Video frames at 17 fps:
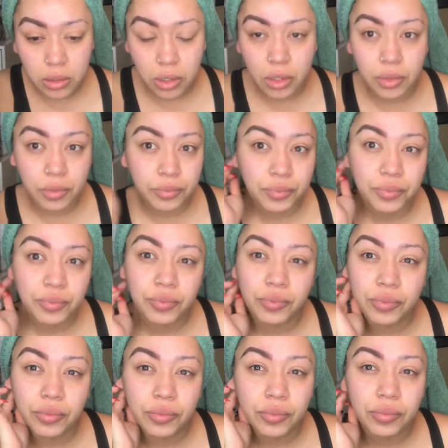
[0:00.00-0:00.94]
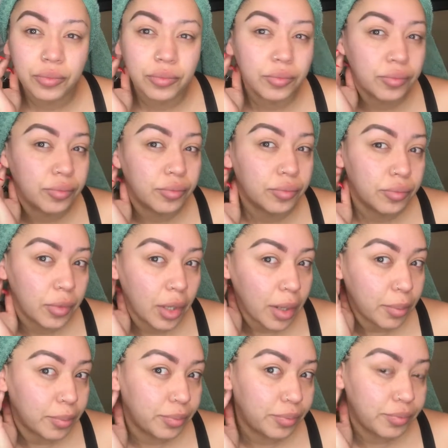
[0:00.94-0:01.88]
So,
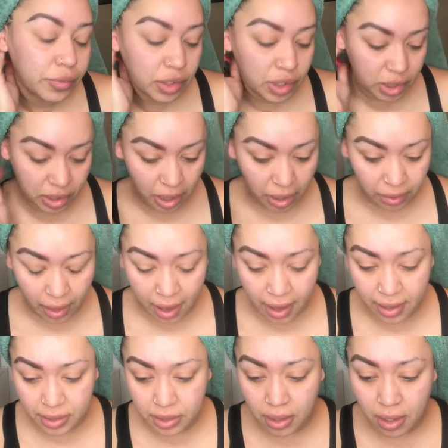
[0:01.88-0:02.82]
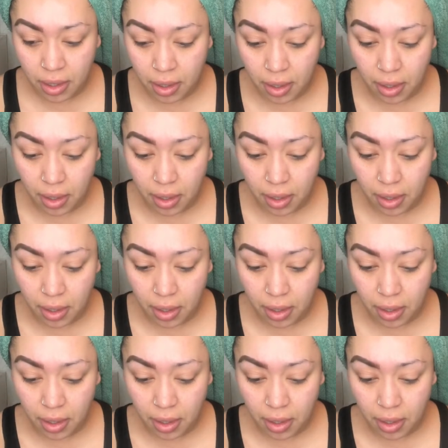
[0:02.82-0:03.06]
yep, just like that.